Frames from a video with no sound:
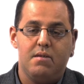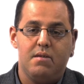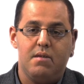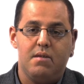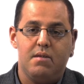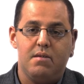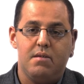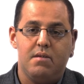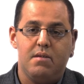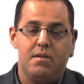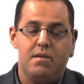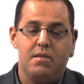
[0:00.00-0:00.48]

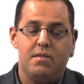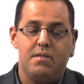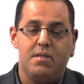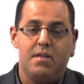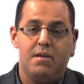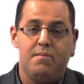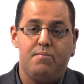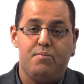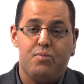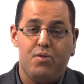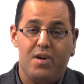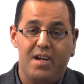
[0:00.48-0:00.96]
and
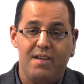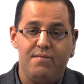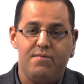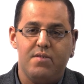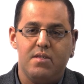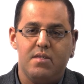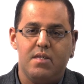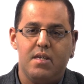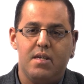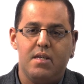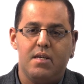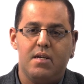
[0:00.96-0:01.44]
their
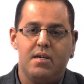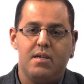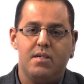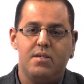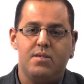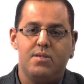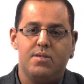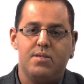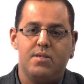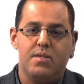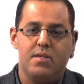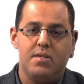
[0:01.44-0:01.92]
private data
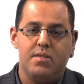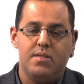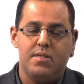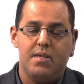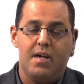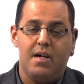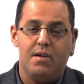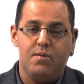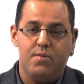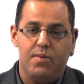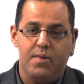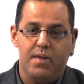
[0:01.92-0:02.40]
is
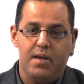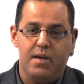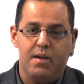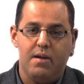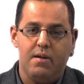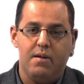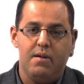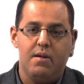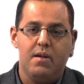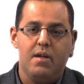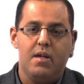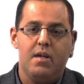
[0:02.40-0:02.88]
out
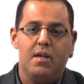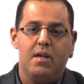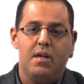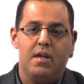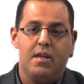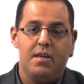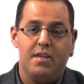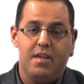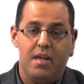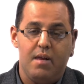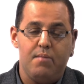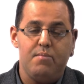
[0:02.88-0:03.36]
there
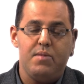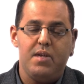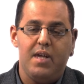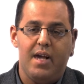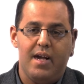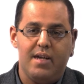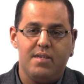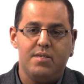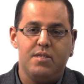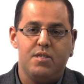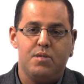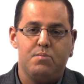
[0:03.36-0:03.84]
and can be
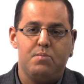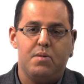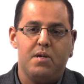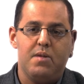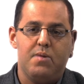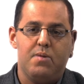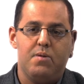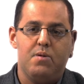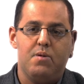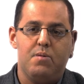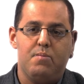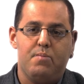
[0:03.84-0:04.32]
accessed by
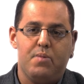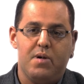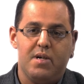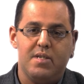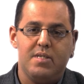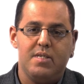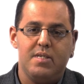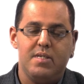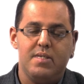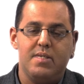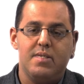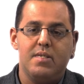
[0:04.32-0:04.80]
third
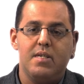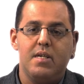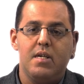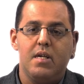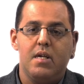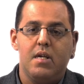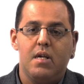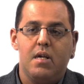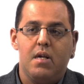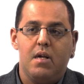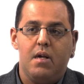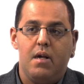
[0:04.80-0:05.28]
parties.
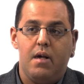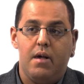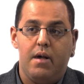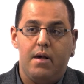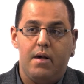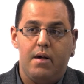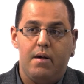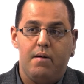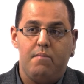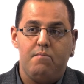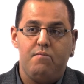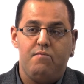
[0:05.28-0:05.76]

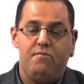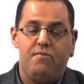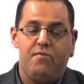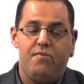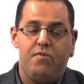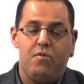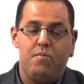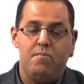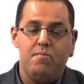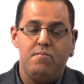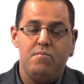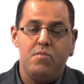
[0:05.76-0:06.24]

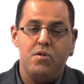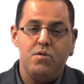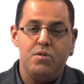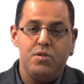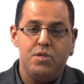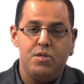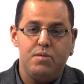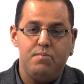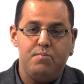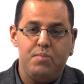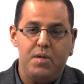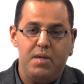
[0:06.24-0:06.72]
For
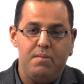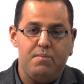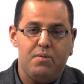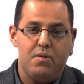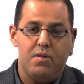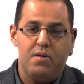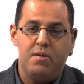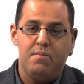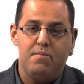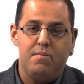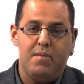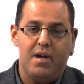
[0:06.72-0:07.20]
most
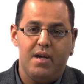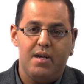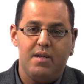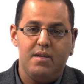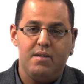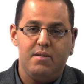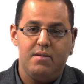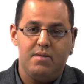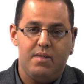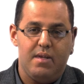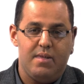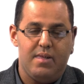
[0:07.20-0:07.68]
people,
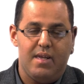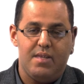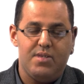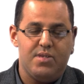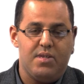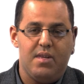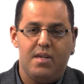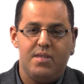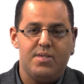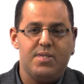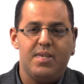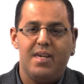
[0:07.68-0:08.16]
and
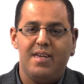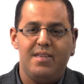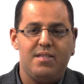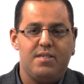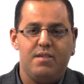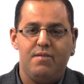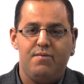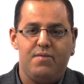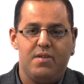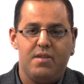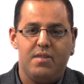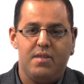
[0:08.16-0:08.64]
that's not
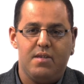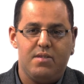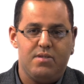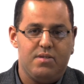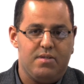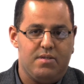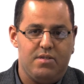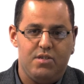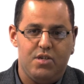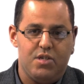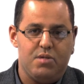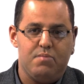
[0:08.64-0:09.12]
scientific,
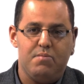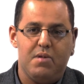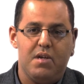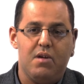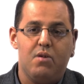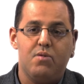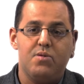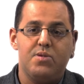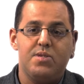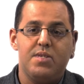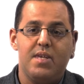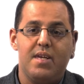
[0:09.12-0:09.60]
that's just my
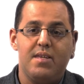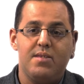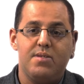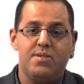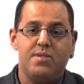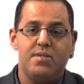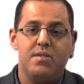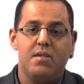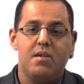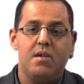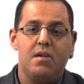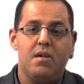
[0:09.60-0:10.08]
own
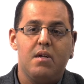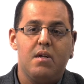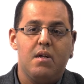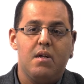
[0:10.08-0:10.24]
sense,